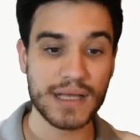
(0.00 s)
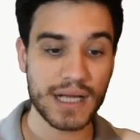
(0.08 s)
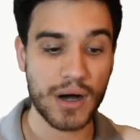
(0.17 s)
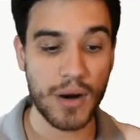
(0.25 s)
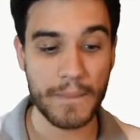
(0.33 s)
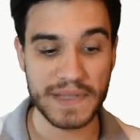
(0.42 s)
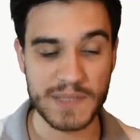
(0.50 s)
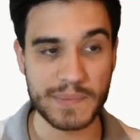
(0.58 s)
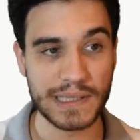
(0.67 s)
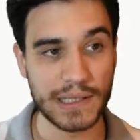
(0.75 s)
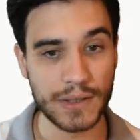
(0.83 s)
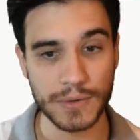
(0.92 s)
comments
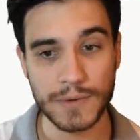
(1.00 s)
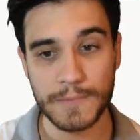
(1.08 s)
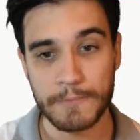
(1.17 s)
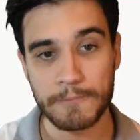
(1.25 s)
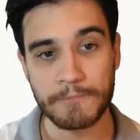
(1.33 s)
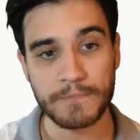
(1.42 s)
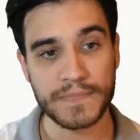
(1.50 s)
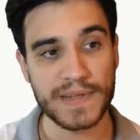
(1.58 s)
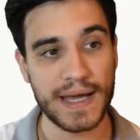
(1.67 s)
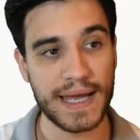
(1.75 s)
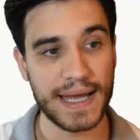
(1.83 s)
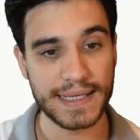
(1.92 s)
below.
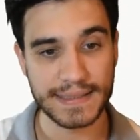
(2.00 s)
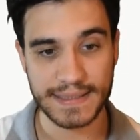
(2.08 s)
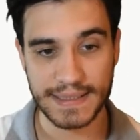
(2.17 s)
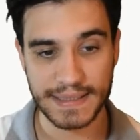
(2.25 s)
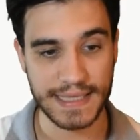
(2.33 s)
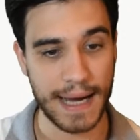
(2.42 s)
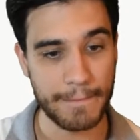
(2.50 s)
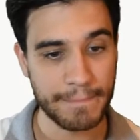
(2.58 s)
And yeah,